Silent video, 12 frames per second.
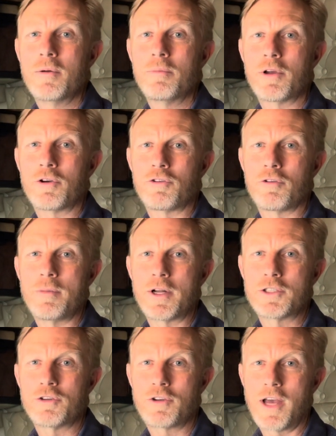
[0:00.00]
Because as
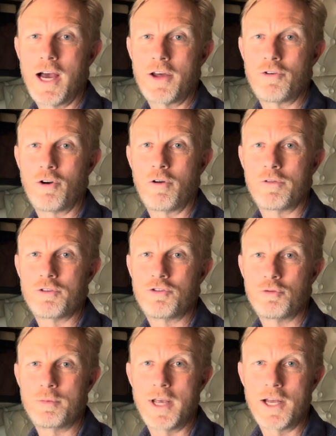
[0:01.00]
much as car drivers
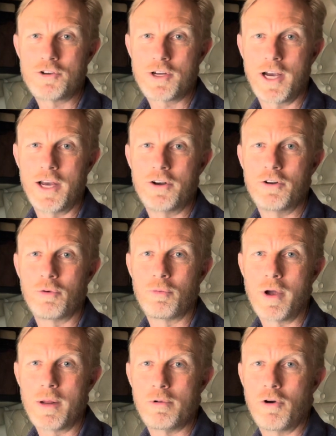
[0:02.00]
should be educated on
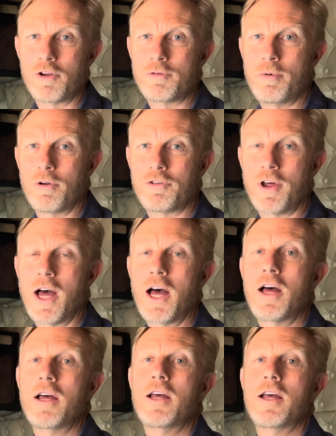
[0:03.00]
where blind spots
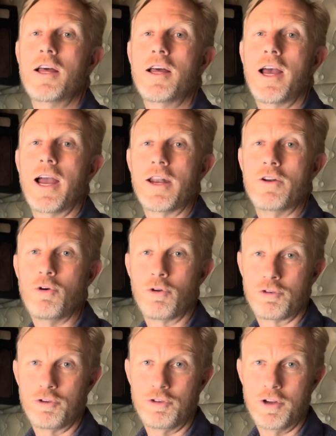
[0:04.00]
are, and
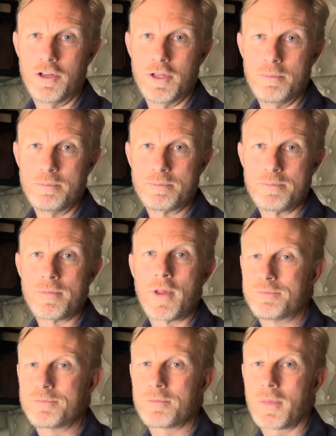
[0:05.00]
not to sit in them,
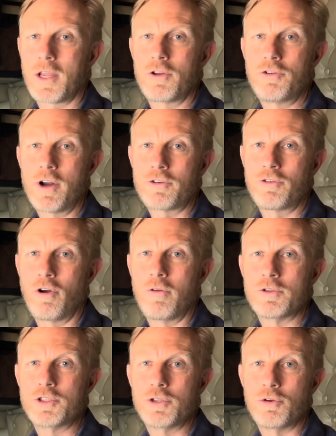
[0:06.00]
truck drivers
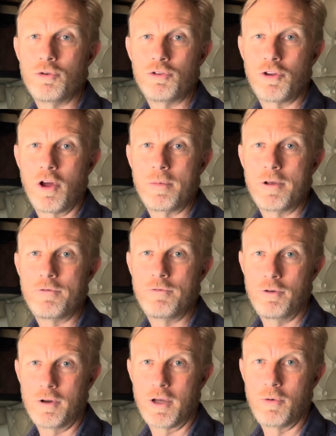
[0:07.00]
should also be
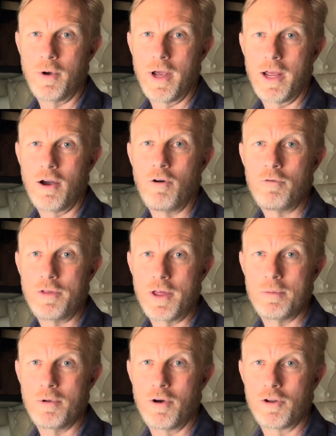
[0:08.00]
fully aware of their
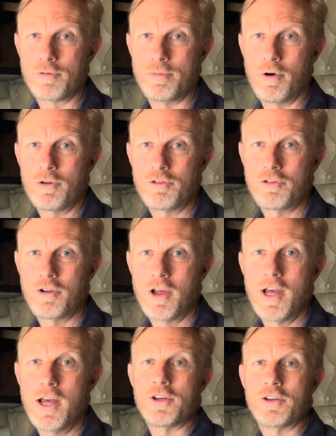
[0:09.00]
blind spots
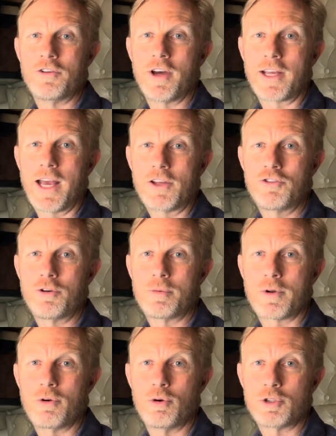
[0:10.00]
and to take extra
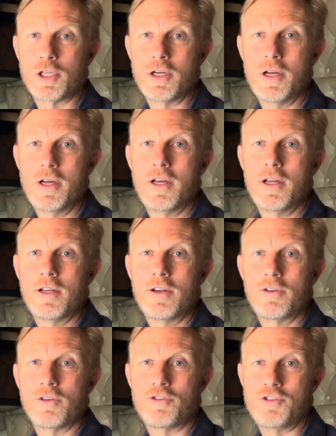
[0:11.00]
precaution
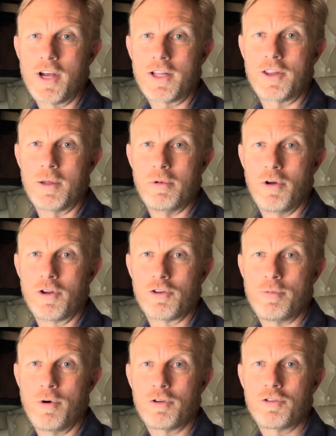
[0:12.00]
to check their blind
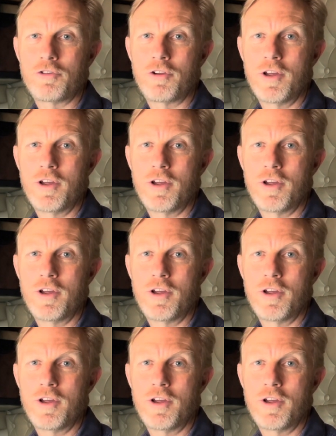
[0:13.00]
spots